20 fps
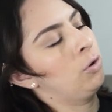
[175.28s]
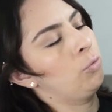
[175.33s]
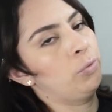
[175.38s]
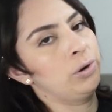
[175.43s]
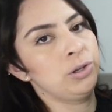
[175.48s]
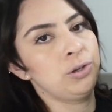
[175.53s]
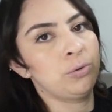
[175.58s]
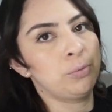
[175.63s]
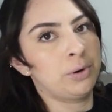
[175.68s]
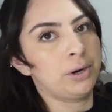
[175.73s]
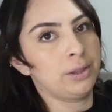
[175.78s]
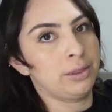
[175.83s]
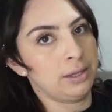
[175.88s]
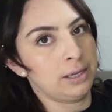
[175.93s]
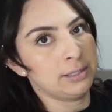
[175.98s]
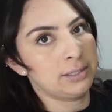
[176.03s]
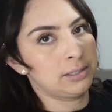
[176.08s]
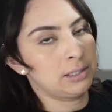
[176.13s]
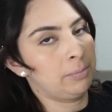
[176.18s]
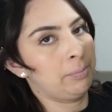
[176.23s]
when you wear
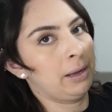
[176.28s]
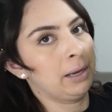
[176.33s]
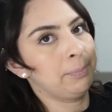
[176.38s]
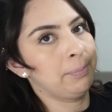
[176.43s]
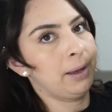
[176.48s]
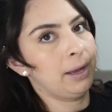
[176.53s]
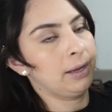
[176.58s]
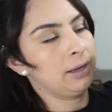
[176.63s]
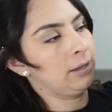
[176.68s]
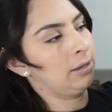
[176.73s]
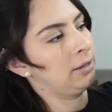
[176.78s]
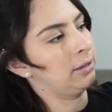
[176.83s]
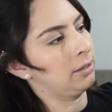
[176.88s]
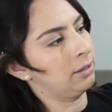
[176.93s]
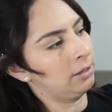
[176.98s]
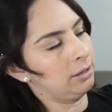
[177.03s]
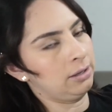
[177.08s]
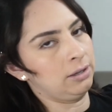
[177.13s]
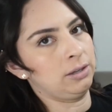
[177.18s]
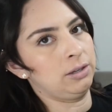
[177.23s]
this as a backpack,
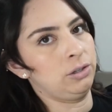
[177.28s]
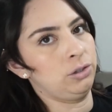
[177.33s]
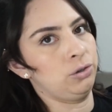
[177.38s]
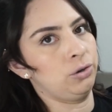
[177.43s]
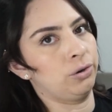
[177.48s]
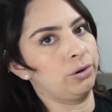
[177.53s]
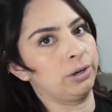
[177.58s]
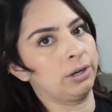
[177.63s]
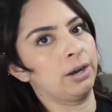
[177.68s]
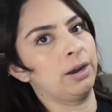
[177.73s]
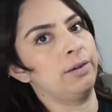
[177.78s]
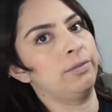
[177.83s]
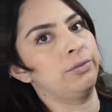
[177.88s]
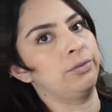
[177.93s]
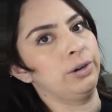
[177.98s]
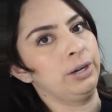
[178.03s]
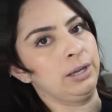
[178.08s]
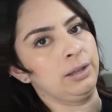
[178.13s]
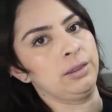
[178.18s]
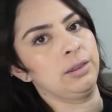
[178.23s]
you're
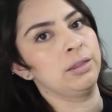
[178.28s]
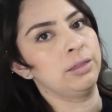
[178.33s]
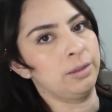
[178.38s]
covering